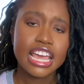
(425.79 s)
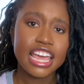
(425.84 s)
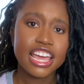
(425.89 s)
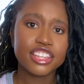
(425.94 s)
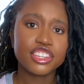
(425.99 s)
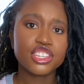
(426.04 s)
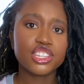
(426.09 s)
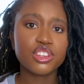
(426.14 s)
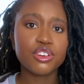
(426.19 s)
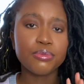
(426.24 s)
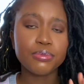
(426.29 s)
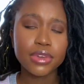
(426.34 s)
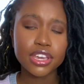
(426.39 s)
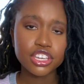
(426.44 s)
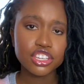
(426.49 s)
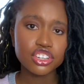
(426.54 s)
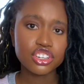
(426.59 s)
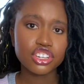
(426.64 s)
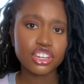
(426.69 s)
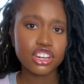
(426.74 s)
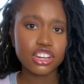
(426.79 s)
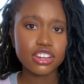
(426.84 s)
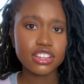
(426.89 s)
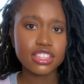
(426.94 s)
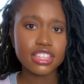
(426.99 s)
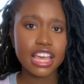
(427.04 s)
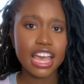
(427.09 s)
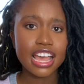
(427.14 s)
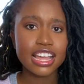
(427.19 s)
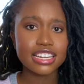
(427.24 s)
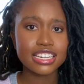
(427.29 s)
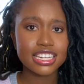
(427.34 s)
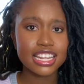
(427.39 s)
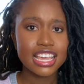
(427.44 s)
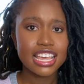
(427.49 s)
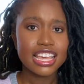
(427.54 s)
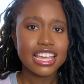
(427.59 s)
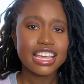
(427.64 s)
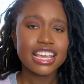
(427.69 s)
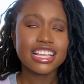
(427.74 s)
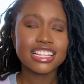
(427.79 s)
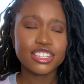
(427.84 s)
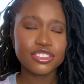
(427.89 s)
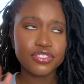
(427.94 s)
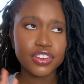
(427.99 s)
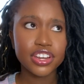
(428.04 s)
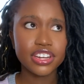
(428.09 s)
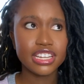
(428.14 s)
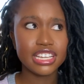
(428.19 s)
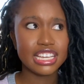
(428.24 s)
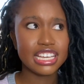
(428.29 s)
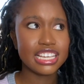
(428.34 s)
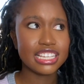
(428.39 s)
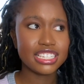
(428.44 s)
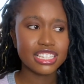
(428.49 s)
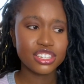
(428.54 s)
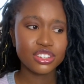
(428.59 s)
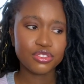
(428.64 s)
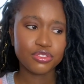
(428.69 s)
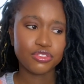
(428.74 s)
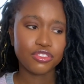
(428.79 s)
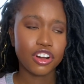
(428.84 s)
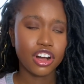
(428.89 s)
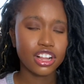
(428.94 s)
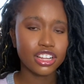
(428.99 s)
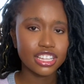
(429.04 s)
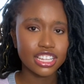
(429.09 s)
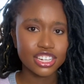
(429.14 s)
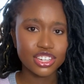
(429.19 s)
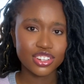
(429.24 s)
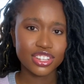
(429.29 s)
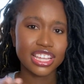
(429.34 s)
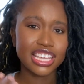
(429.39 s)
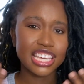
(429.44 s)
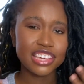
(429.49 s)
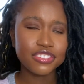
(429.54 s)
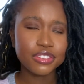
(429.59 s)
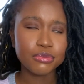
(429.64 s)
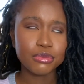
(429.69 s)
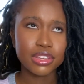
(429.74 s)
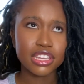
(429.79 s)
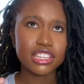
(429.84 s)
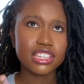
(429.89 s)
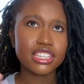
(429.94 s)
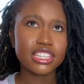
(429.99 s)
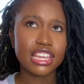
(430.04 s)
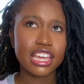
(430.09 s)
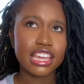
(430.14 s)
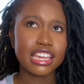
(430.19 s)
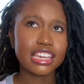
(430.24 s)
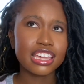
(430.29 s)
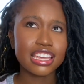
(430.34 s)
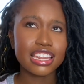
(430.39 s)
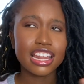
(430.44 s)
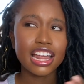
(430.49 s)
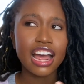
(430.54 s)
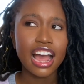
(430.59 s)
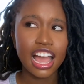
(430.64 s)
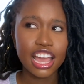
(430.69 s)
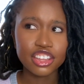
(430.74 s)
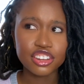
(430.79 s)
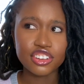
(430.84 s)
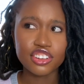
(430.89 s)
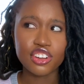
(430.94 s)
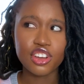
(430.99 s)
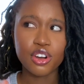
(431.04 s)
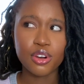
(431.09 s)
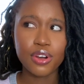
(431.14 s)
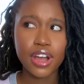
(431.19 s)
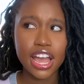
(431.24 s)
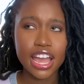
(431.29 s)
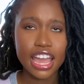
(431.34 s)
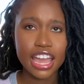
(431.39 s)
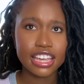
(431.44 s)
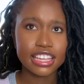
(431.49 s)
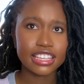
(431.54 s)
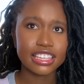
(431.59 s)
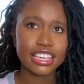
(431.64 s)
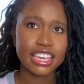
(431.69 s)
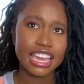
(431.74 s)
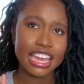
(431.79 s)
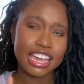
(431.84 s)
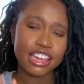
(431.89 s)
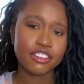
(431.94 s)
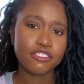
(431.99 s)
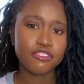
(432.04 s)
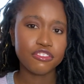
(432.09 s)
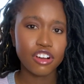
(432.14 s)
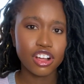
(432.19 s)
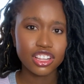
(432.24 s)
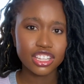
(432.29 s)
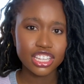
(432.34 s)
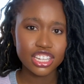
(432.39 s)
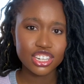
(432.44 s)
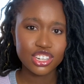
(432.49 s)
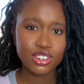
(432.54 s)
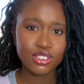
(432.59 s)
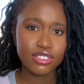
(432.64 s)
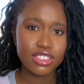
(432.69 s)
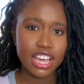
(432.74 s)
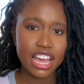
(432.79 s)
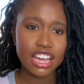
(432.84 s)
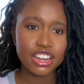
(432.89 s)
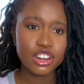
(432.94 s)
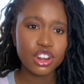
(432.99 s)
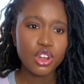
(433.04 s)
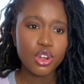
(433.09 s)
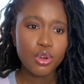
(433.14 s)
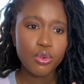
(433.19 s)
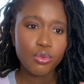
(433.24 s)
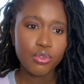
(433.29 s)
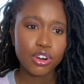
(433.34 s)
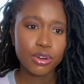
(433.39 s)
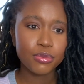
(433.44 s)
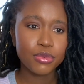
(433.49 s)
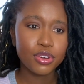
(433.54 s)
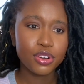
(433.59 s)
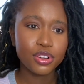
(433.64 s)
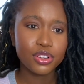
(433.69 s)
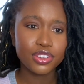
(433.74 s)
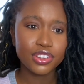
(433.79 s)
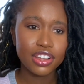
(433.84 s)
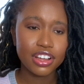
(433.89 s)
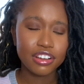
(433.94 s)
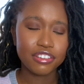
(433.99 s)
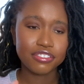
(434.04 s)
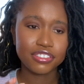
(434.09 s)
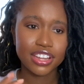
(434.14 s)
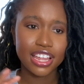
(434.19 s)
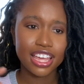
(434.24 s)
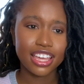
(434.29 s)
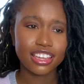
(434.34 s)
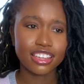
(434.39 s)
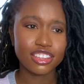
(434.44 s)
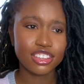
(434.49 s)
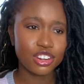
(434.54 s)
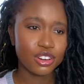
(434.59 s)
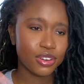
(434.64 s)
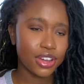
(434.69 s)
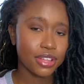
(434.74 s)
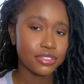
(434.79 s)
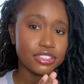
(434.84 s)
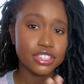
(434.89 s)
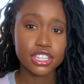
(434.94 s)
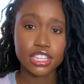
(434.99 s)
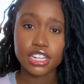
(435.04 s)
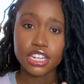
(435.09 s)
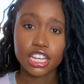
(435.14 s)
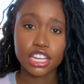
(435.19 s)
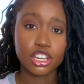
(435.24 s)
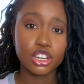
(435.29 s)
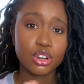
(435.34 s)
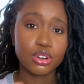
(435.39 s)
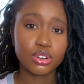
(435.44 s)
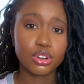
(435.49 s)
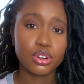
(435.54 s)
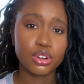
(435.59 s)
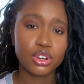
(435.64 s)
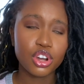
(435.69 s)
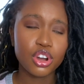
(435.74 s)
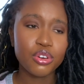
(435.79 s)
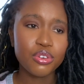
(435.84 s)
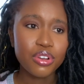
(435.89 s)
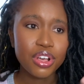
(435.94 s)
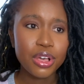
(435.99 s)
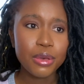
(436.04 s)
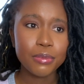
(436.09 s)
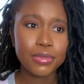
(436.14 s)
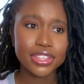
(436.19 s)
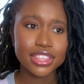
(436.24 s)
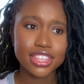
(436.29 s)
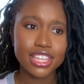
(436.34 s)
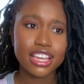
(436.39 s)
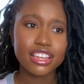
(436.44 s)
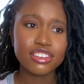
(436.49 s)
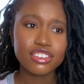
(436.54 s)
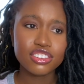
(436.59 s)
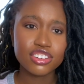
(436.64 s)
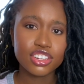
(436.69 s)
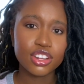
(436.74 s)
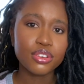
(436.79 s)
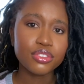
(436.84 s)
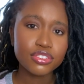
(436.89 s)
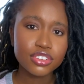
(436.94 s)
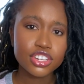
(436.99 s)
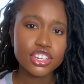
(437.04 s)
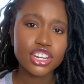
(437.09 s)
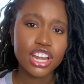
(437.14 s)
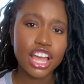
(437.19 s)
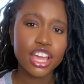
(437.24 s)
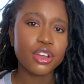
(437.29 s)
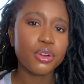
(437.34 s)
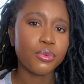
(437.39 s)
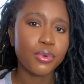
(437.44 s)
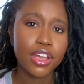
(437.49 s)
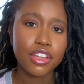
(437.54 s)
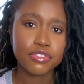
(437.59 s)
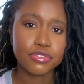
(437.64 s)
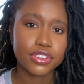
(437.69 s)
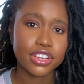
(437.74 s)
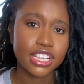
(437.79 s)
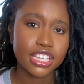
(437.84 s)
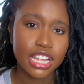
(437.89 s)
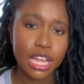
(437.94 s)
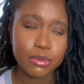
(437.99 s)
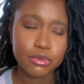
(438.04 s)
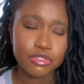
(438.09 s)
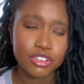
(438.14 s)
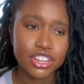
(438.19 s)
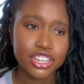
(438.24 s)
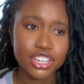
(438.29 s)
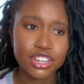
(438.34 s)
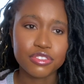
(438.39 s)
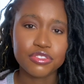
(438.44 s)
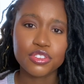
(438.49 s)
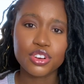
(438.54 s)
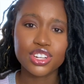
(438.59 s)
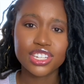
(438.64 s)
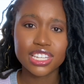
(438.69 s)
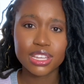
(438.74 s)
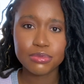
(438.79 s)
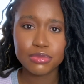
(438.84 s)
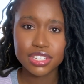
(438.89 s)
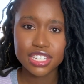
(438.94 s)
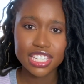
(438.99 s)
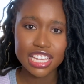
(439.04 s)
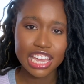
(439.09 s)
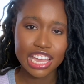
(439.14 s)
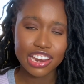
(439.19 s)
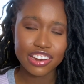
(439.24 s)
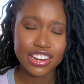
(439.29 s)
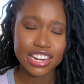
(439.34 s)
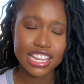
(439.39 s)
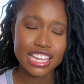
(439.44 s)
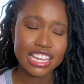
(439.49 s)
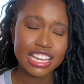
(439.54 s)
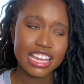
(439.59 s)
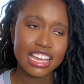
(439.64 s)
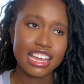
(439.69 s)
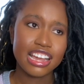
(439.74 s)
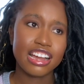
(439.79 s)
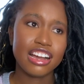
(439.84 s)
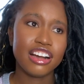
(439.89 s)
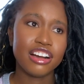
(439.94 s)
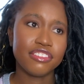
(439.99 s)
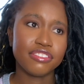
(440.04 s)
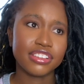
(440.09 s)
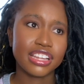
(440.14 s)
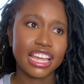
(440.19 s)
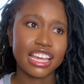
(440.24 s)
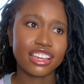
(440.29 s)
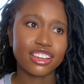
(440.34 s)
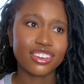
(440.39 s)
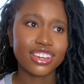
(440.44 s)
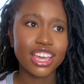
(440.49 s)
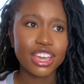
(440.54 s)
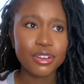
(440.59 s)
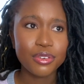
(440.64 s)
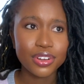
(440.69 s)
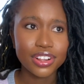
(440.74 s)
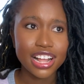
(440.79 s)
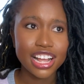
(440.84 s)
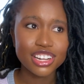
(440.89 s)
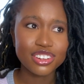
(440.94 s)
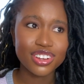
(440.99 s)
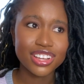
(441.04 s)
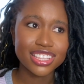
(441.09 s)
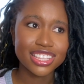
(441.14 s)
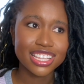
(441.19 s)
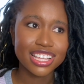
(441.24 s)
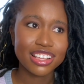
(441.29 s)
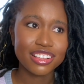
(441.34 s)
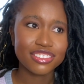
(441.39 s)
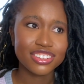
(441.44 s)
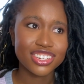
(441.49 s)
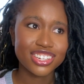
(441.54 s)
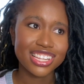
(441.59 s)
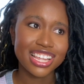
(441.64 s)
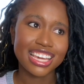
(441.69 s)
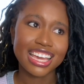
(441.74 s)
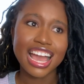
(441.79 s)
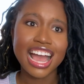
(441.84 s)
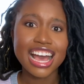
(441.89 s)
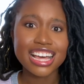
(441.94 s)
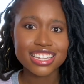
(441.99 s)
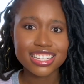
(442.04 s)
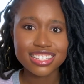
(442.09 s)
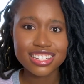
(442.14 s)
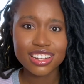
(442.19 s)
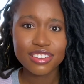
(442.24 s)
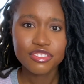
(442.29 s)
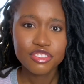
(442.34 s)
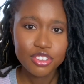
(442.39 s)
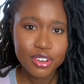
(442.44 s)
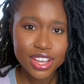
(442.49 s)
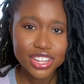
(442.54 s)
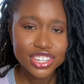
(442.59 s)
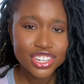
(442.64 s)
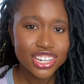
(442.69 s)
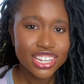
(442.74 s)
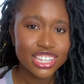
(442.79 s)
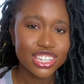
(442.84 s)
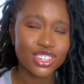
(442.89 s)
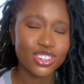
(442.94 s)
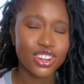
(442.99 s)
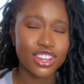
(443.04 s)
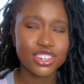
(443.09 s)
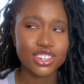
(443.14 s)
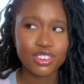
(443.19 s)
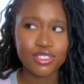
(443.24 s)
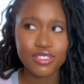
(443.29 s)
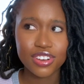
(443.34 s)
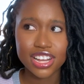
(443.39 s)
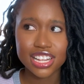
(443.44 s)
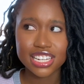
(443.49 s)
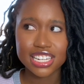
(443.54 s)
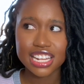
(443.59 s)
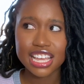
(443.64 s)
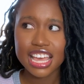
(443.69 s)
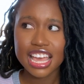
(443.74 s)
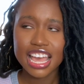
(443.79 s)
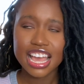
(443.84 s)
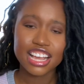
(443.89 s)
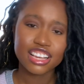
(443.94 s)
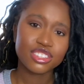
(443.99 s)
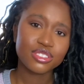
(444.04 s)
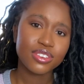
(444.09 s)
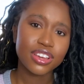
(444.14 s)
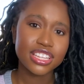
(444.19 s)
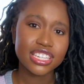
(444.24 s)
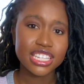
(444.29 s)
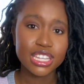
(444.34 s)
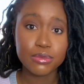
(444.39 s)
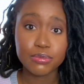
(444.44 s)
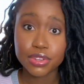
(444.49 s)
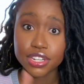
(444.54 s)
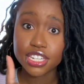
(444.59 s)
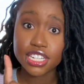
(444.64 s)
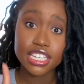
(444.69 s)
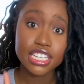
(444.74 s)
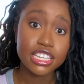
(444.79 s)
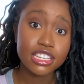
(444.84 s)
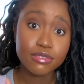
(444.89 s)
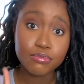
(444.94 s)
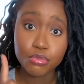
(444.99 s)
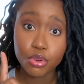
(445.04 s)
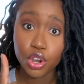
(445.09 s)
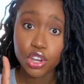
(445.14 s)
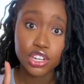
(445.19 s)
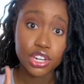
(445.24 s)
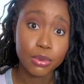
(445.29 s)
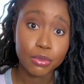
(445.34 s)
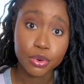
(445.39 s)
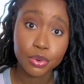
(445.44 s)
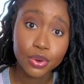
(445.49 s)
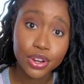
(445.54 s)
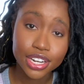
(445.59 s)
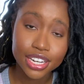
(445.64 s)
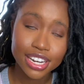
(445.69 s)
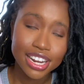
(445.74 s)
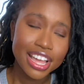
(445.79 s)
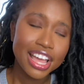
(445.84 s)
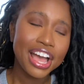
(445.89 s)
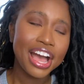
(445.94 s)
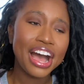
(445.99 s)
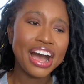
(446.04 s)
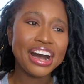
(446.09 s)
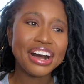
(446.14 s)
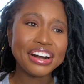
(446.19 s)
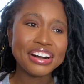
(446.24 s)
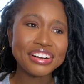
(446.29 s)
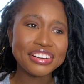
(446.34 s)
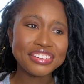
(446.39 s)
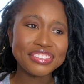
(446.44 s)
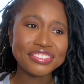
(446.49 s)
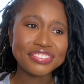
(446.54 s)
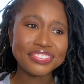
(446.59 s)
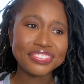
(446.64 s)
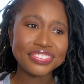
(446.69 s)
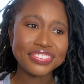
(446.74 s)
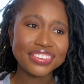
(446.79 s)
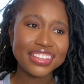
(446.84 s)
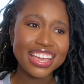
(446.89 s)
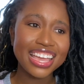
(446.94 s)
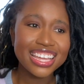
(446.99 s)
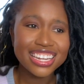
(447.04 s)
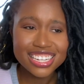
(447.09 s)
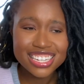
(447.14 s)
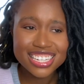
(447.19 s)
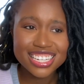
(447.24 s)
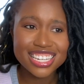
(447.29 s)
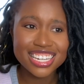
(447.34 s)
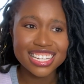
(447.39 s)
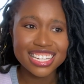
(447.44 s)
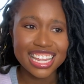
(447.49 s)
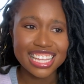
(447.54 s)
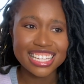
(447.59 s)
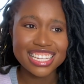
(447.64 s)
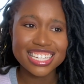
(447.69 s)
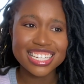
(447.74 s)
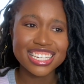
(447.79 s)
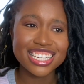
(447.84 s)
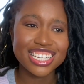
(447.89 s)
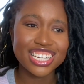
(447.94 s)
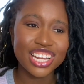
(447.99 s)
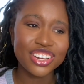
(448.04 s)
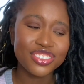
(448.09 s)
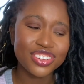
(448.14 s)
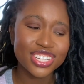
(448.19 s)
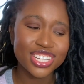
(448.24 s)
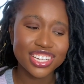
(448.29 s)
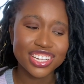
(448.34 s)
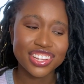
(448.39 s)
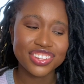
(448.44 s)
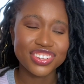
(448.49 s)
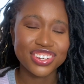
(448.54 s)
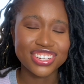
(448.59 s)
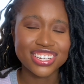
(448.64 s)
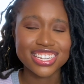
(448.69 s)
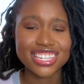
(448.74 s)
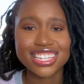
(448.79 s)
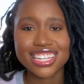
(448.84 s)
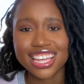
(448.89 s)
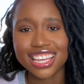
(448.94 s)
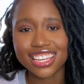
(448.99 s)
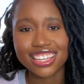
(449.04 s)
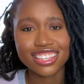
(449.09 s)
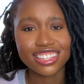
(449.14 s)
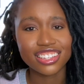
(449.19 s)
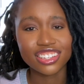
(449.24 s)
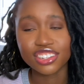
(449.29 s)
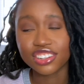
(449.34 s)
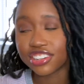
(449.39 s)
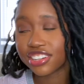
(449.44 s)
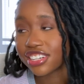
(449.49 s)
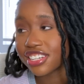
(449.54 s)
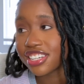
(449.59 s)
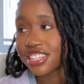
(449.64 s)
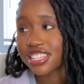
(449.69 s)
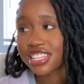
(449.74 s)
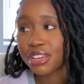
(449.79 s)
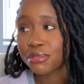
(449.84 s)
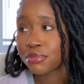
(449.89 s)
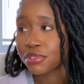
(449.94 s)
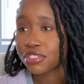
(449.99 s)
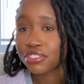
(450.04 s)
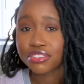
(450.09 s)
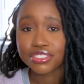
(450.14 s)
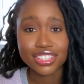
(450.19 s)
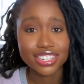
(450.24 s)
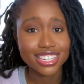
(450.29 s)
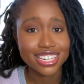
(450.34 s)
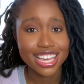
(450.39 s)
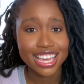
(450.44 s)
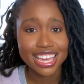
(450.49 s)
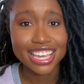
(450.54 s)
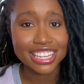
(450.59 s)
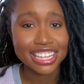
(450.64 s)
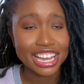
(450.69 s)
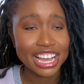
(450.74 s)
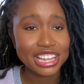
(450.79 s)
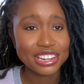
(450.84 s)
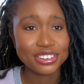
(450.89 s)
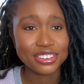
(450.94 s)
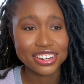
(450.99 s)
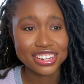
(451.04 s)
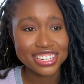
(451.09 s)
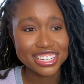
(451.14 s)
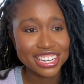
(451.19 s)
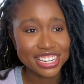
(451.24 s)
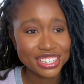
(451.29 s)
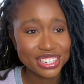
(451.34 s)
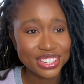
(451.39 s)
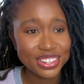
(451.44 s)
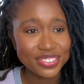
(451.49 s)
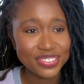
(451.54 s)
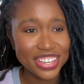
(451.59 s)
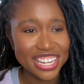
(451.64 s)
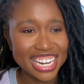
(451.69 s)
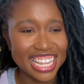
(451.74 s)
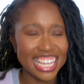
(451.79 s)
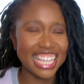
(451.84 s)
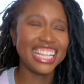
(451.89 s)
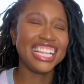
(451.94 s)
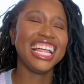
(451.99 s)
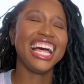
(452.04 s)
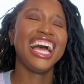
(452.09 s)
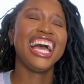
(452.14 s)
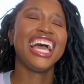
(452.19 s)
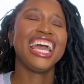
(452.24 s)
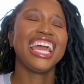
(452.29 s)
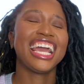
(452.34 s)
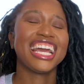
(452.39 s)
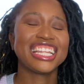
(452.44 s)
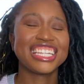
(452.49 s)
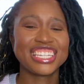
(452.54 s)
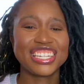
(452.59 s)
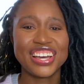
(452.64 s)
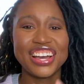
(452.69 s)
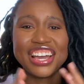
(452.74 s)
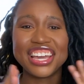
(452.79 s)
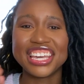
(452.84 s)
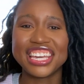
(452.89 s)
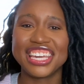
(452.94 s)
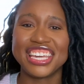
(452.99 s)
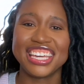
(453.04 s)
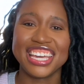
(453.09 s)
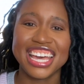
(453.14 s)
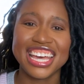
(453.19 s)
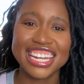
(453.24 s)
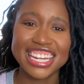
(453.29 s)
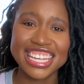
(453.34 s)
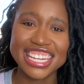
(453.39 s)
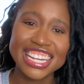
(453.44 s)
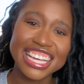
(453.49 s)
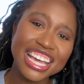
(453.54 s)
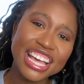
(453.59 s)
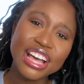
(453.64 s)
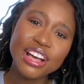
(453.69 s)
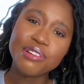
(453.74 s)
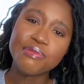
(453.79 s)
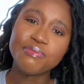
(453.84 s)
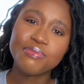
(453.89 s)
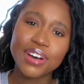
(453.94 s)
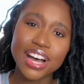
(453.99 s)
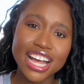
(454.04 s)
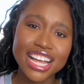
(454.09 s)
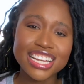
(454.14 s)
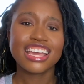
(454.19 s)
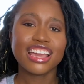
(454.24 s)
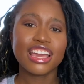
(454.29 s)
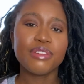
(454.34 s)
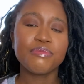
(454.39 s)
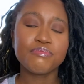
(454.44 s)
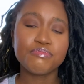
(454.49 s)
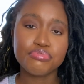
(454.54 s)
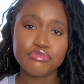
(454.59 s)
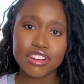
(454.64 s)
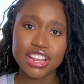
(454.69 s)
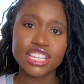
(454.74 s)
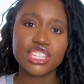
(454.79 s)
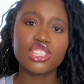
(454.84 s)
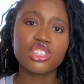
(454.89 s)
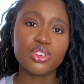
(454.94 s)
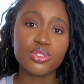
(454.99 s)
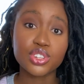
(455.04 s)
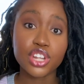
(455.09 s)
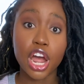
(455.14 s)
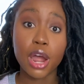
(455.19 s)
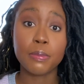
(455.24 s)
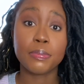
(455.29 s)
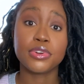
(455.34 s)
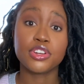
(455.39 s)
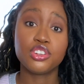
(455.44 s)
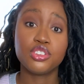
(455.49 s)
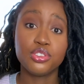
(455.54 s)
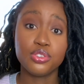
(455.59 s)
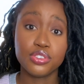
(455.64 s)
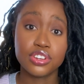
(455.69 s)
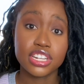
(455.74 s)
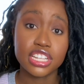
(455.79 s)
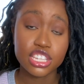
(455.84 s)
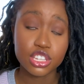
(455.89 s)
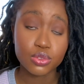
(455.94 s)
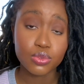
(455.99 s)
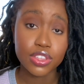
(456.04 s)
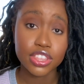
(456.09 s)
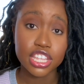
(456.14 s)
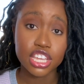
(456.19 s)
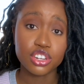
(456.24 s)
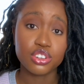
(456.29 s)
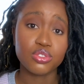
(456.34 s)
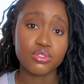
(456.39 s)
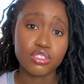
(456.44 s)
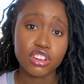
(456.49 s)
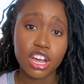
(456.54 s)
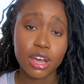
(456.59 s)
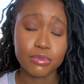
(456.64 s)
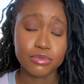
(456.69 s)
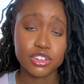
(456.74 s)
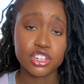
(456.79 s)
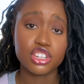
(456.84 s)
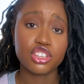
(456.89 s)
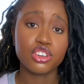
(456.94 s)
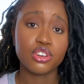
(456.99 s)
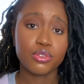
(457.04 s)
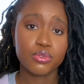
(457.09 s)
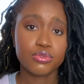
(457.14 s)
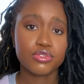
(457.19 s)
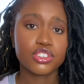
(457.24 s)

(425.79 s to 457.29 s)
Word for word: And so make sure that it's very easy to fall into, like even me saying it, I know I can fall into that wormhole of like, you know, I'm just gonna like go, but then don't shy away from collaboration. Of course it can be scary of like, okay, well, I don't want to like ask dumb questions, or I don't want X, Y, and Z, but see point number one. And like just in general, sometimes you're just like, Lord, just get me through the day. Like I don't want to talk to anybody, so I get it. But embrace those opportunities when they do come to you.